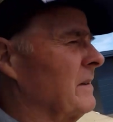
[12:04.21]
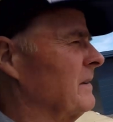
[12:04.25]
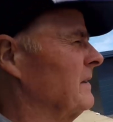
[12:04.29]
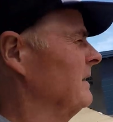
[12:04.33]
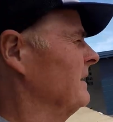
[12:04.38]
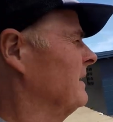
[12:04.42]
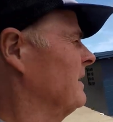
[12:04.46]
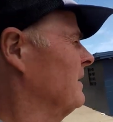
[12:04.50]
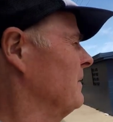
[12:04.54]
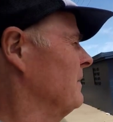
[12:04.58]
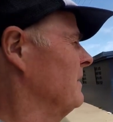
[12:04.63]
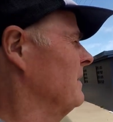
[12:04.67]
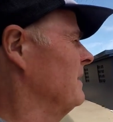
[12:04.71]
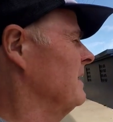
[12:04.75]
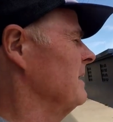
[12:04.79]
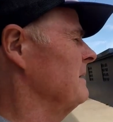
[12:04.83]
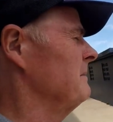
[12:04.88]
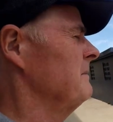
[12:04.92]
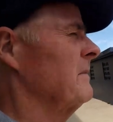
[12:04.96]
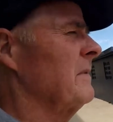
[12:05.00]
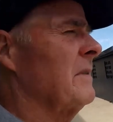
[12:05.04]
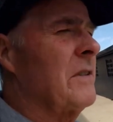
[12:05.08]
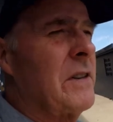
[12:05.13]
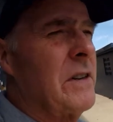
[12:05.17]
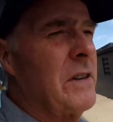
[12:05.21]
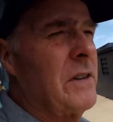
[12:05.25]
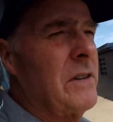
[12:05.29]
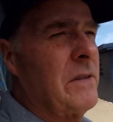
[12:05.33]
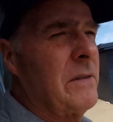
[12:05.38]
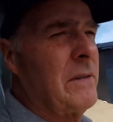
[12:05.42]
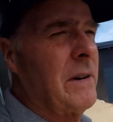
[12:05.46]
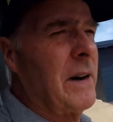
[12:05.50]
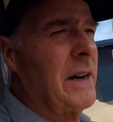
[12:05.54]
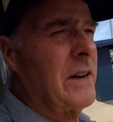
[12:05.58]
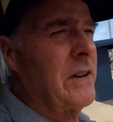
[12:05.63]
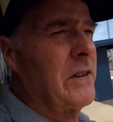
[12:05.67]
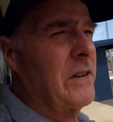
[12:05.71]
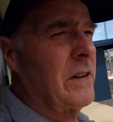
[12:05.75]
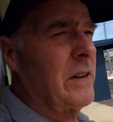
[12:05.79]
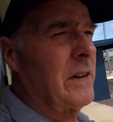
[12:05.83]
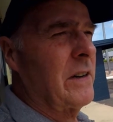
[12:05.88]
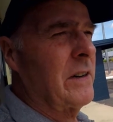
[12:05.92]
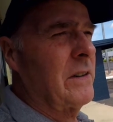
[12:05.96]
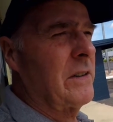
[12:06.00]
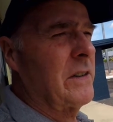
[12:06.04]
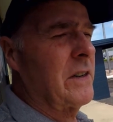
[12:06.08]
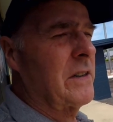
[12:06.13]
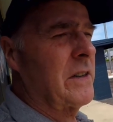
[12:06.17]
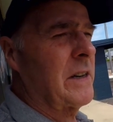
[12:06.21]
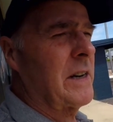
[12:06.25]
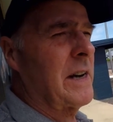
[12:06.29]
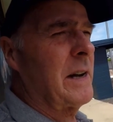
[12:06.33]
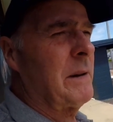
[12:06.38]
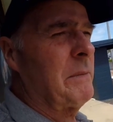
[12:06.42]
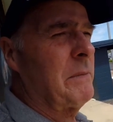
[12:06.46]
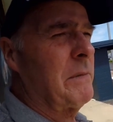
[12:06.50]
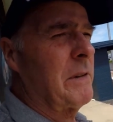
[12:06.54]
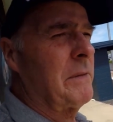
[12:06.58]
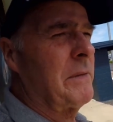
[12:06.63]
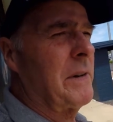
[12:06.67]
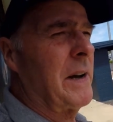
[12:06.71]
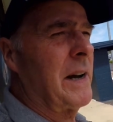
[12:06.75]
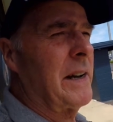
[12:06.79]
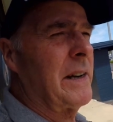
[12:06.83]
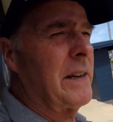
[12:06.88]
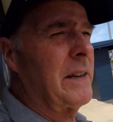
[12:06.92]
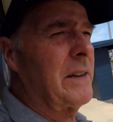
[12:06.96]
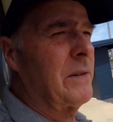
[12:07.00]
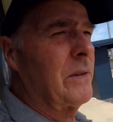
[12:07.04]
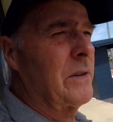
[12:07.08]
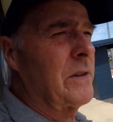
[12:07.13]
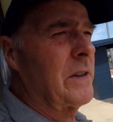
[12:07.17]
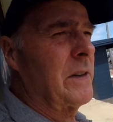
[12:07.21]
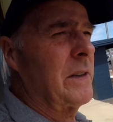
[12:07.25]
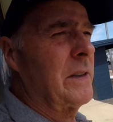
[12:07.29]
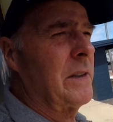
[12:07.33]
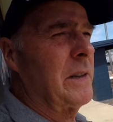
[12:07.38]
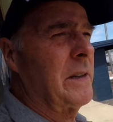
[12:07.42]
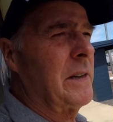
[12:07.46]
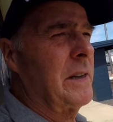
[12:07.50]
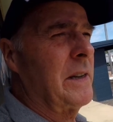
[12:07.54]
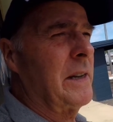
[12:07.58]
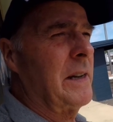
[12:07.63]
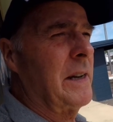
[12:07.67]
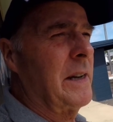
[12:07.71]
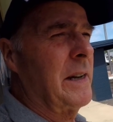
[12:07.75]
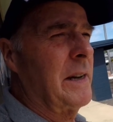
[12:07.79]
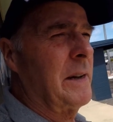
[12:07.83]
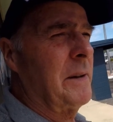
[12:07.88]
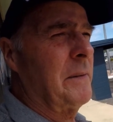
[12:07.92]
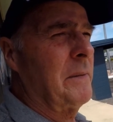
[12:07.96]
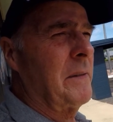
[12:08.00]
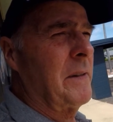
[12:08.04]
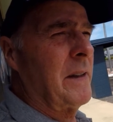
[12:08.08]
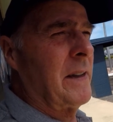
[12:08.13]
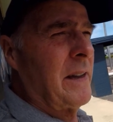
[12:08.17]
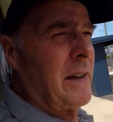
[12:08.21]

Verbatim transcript: the crime situation because there's a couple of articles in the uh,